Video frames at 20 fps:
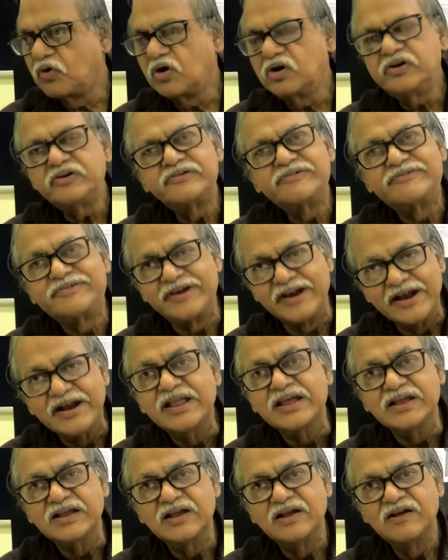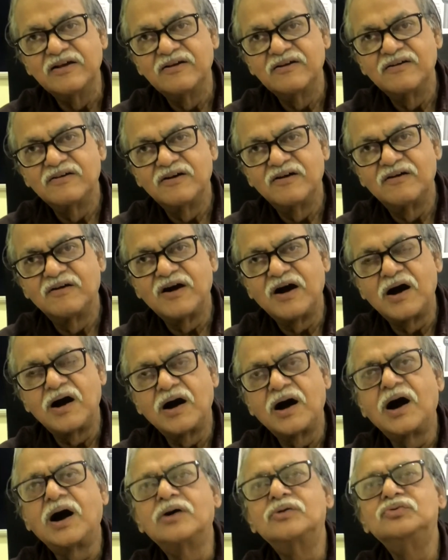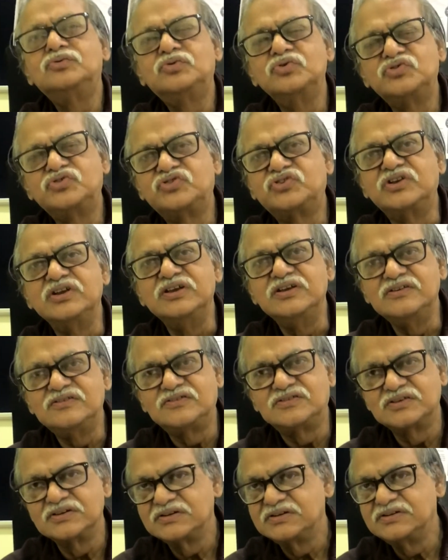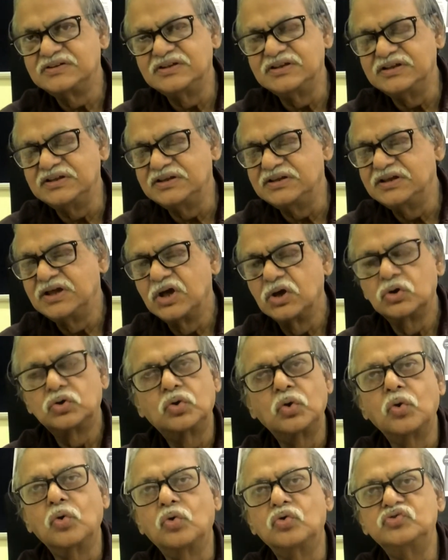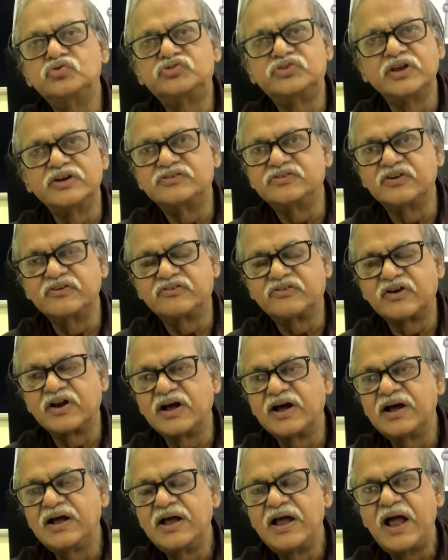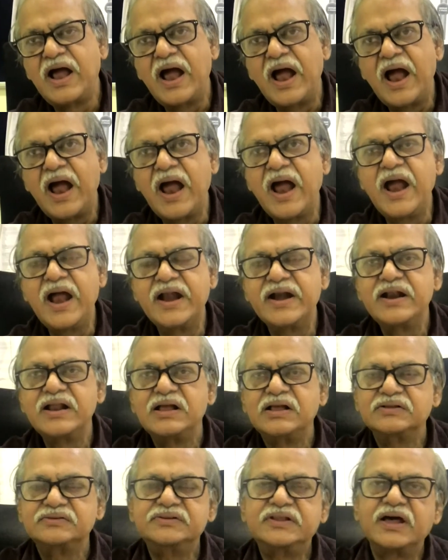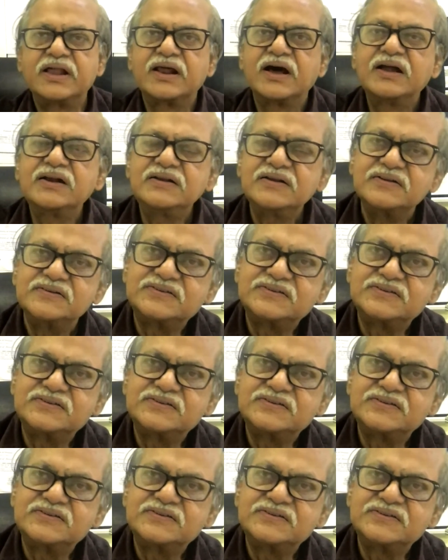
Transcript: for training, how to stitch the clothes, etc. And there are